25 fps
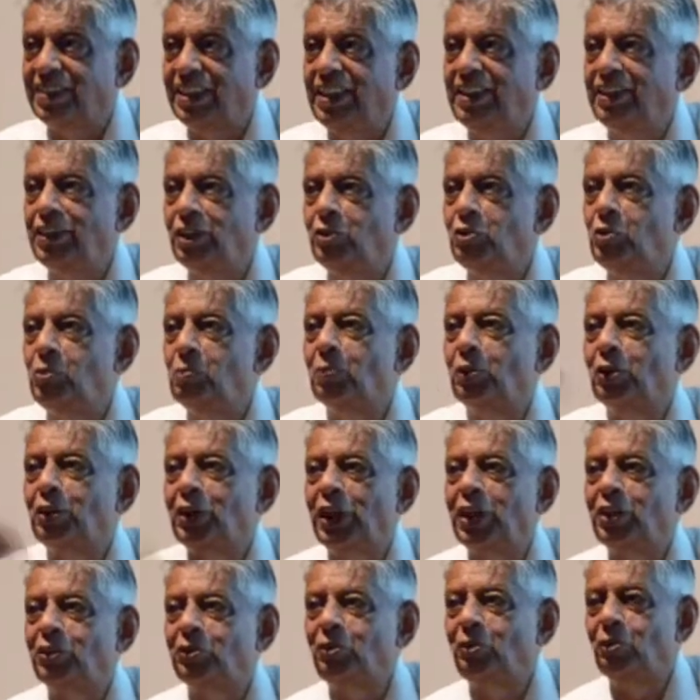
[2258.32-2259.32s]
saying that you
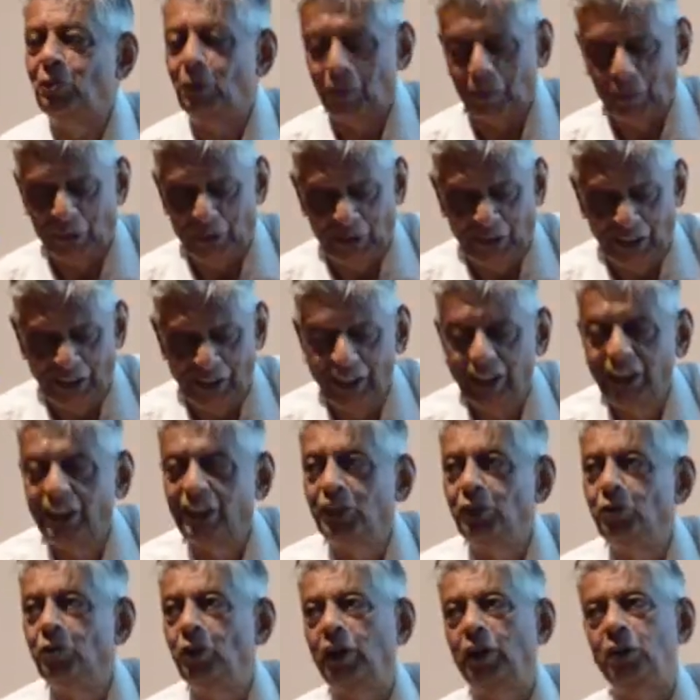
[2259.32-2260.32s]
protect slopes.
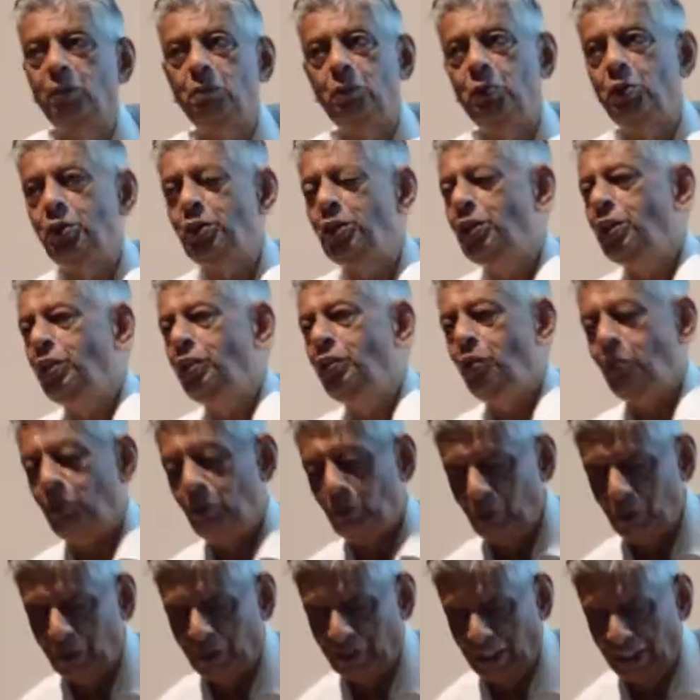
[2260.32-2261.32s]
You can put it in the
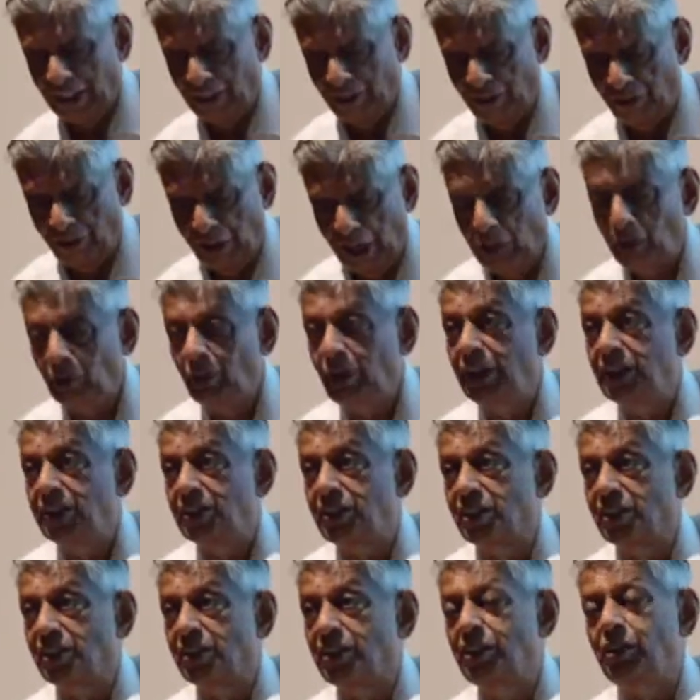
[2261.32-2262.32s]
rules and
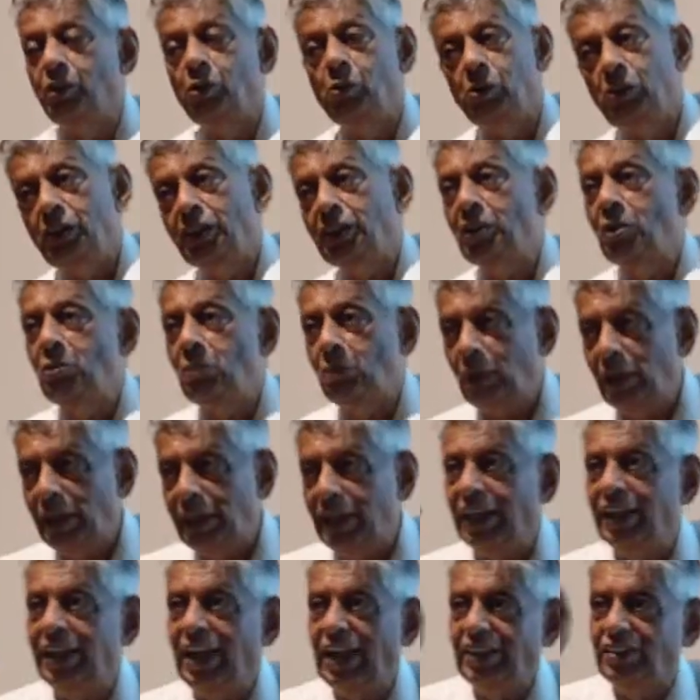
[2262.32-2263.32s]
regulations. The Goa Town
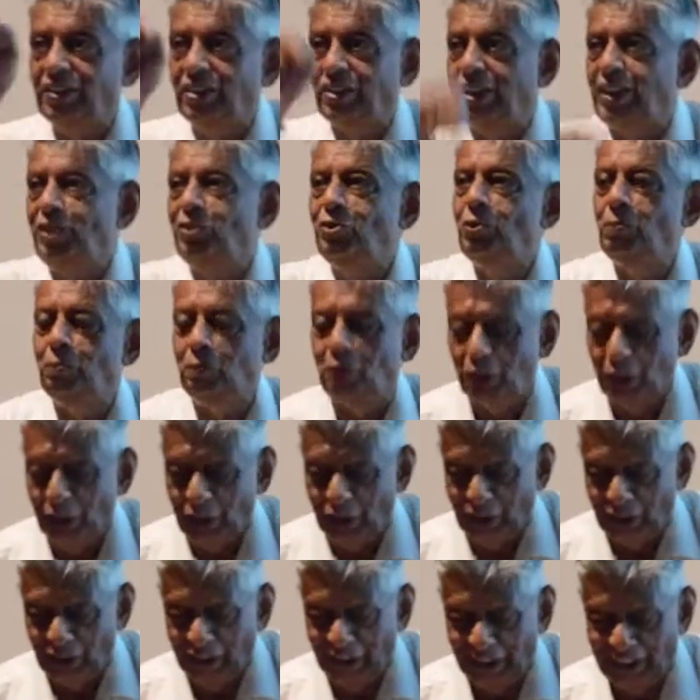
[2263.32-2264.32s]
Planning Act says you put
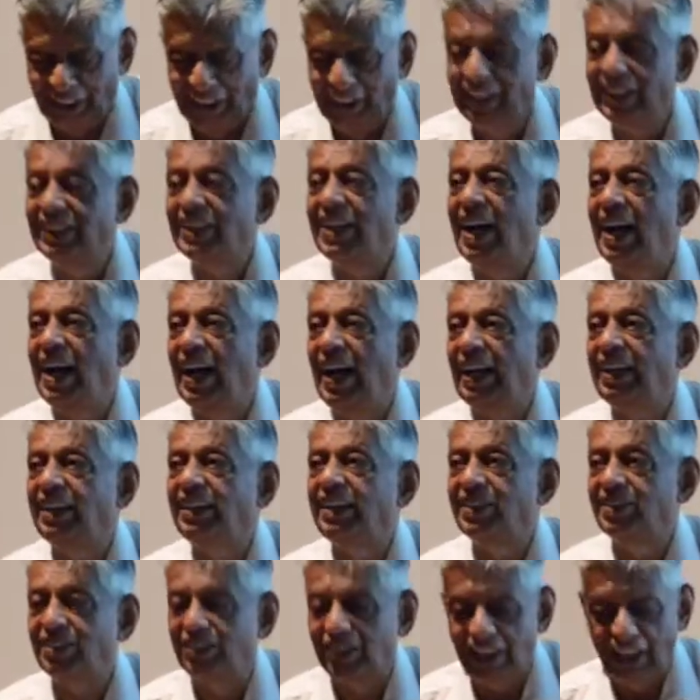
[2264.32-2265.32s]
it in the Act
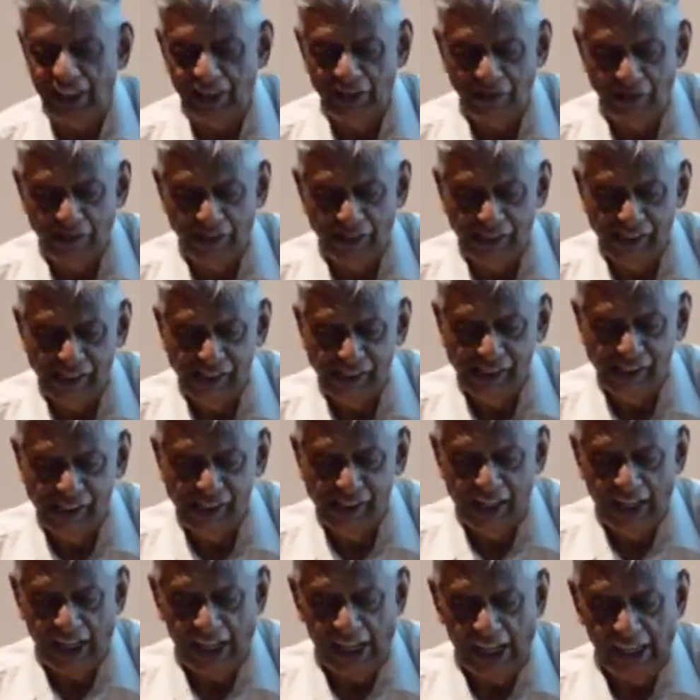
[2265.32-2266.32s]
itself,
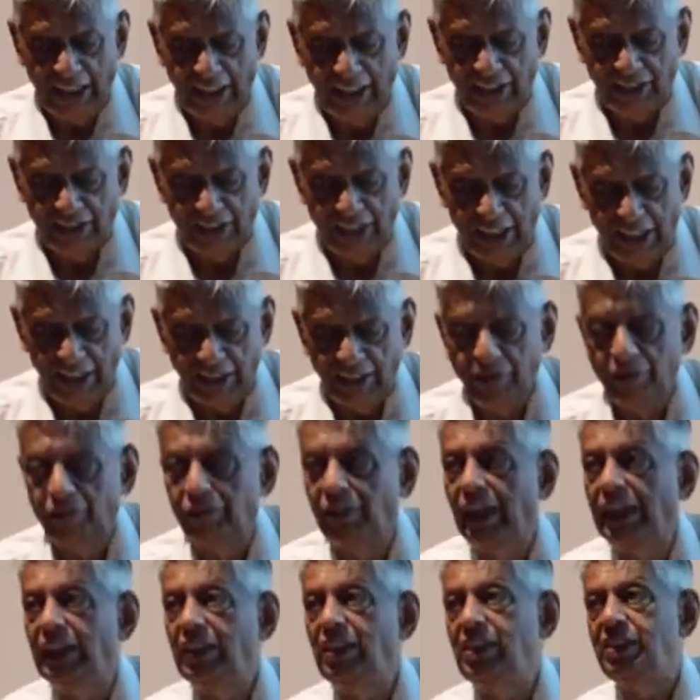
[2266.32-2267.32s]
and it says the
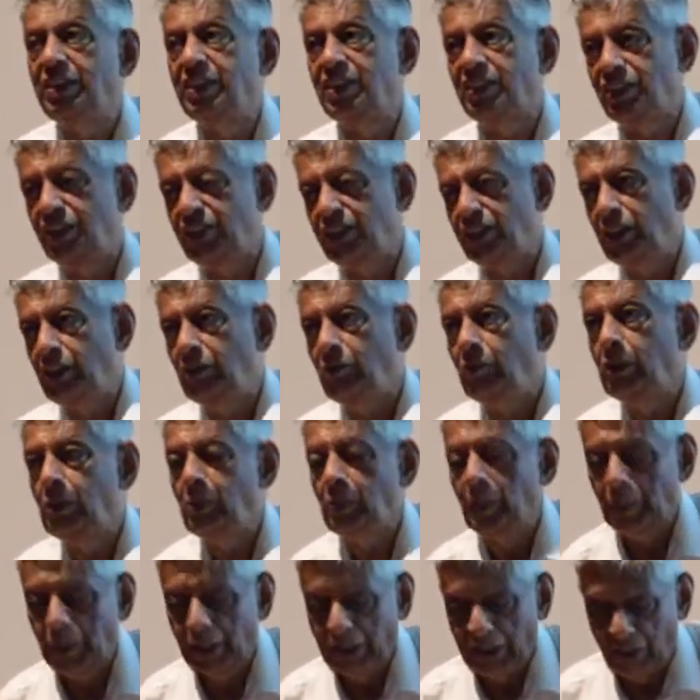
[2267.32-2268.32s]
final decision will
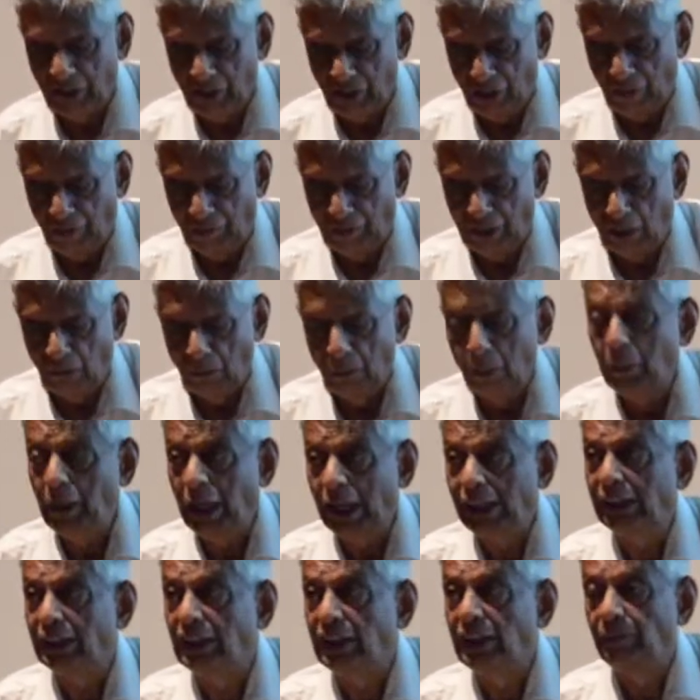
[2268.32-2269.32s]
be by the Chief Town
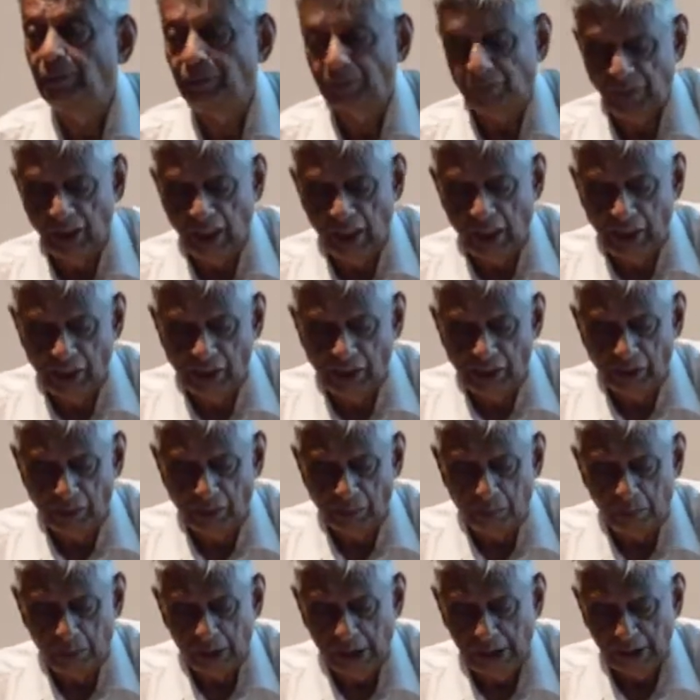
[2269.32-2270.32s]
Planner,
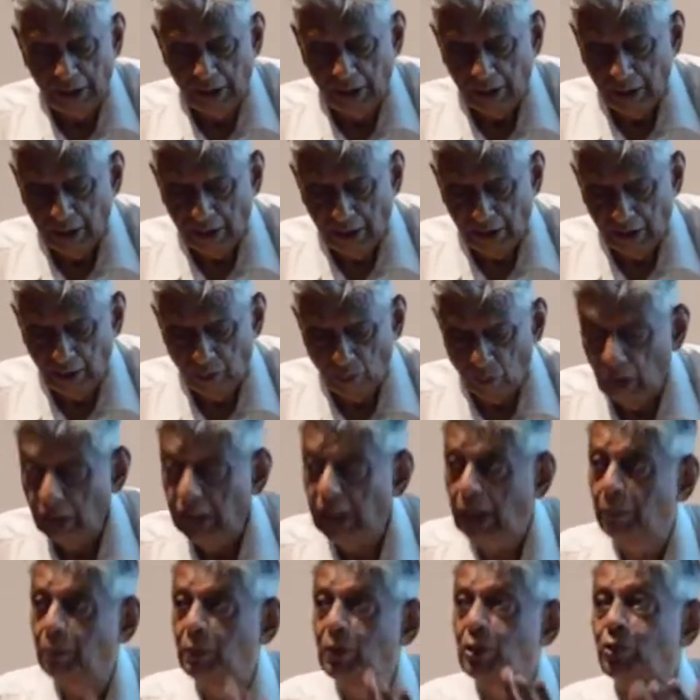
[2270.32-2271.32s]
but what
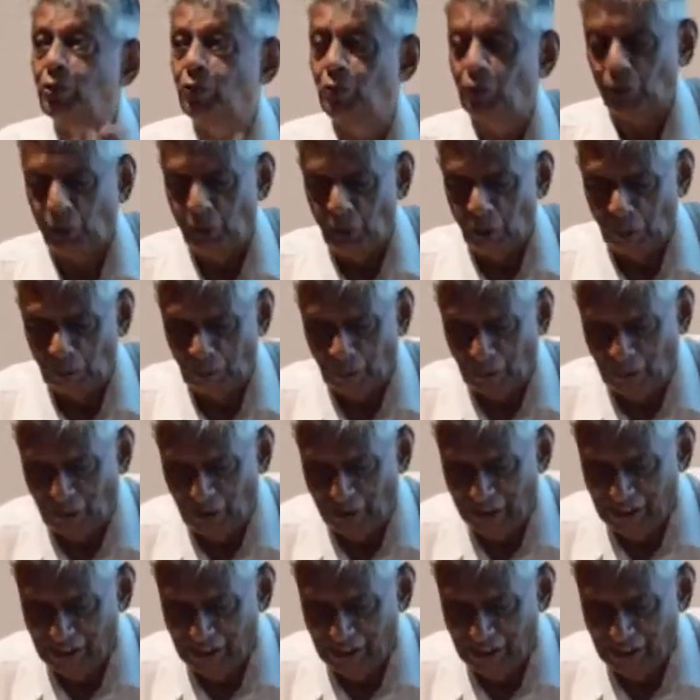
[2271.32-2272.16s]
happens to slopes?